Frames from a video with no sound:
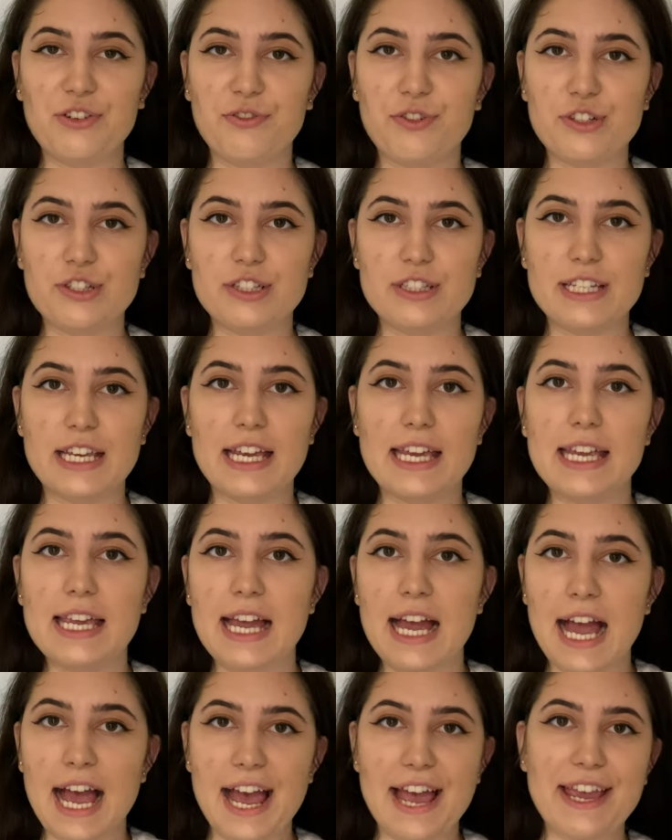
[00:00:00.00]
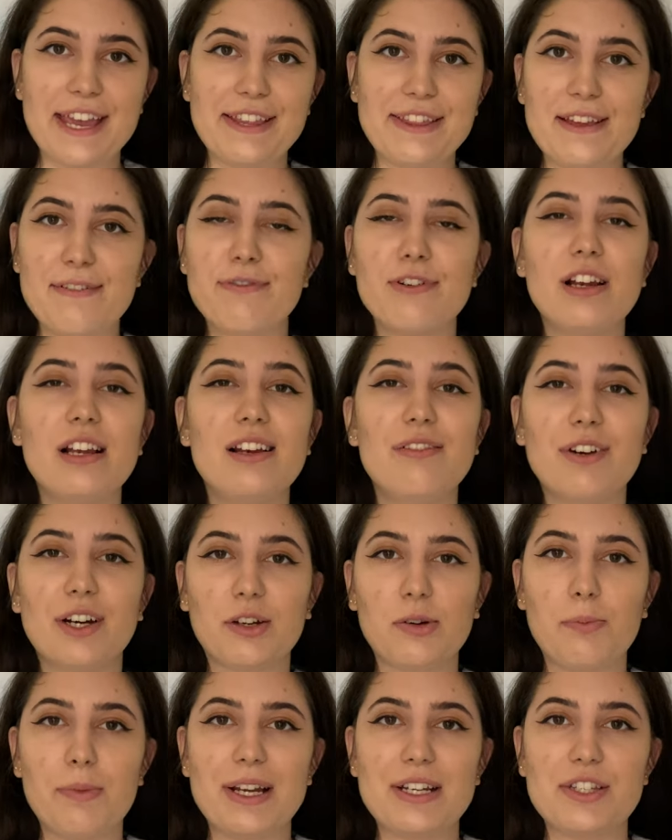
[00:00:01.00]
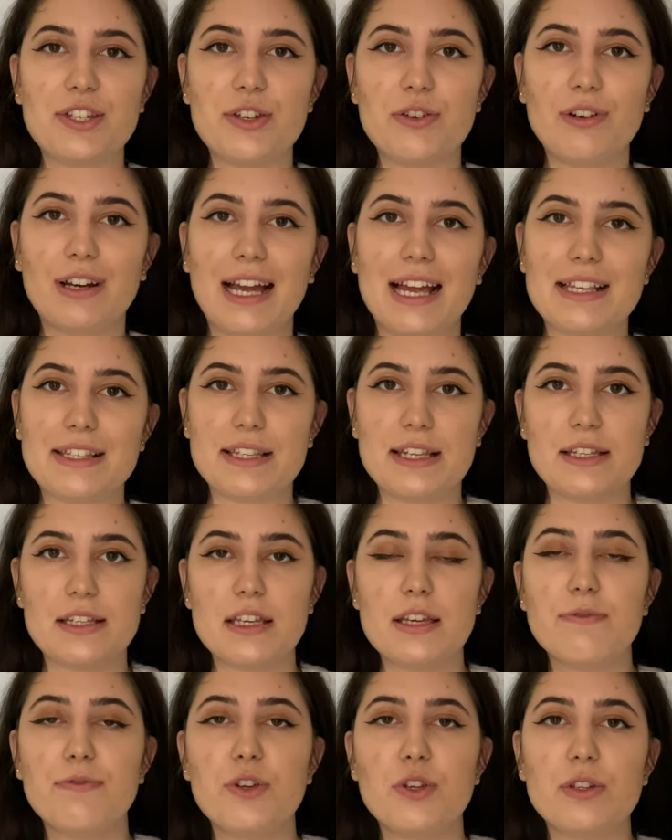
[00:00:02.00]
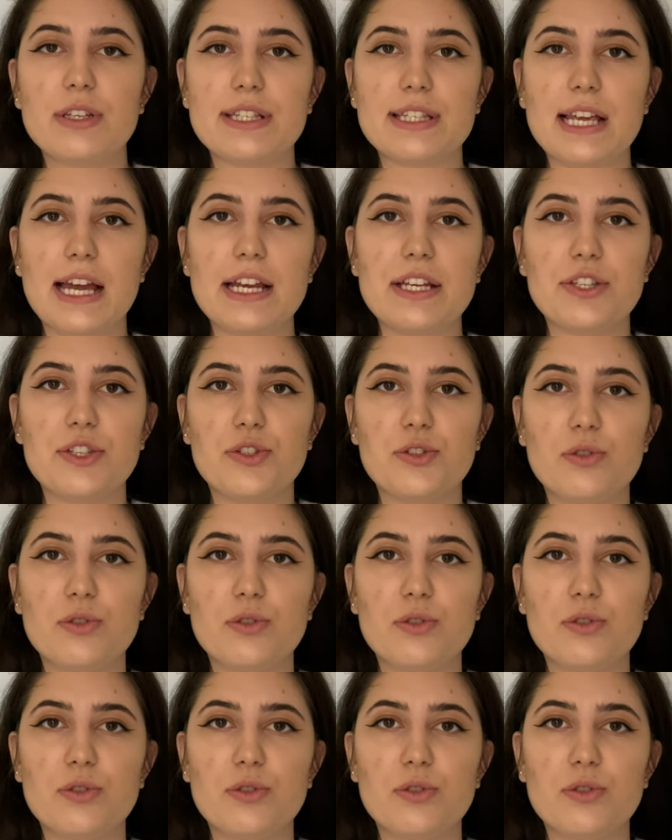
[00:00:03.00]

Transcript: for today. I definitely recommend to you guys that if you decide